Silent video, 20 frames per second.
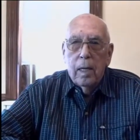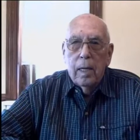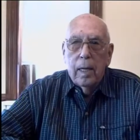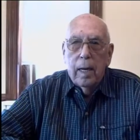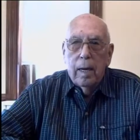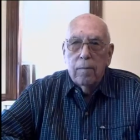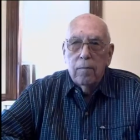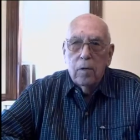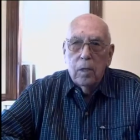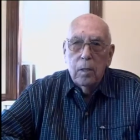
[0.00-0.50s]

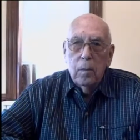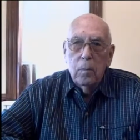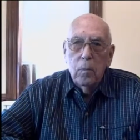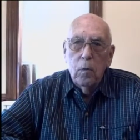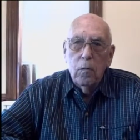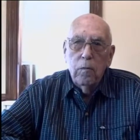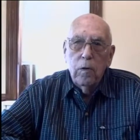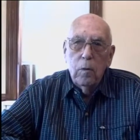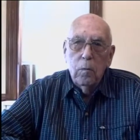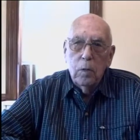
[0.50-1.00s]
After the
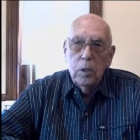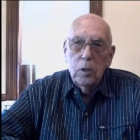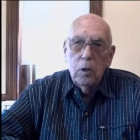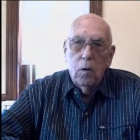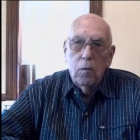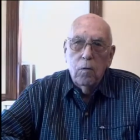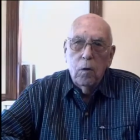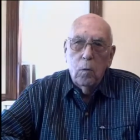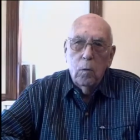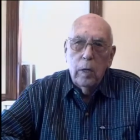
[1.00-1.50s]
movie was
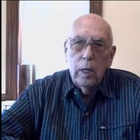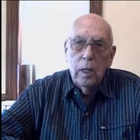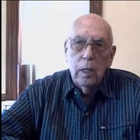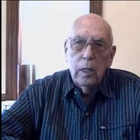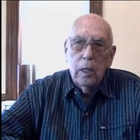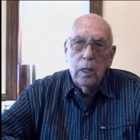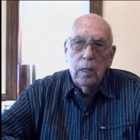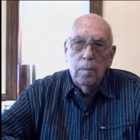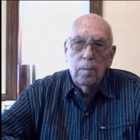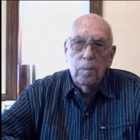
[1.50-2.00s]
over with,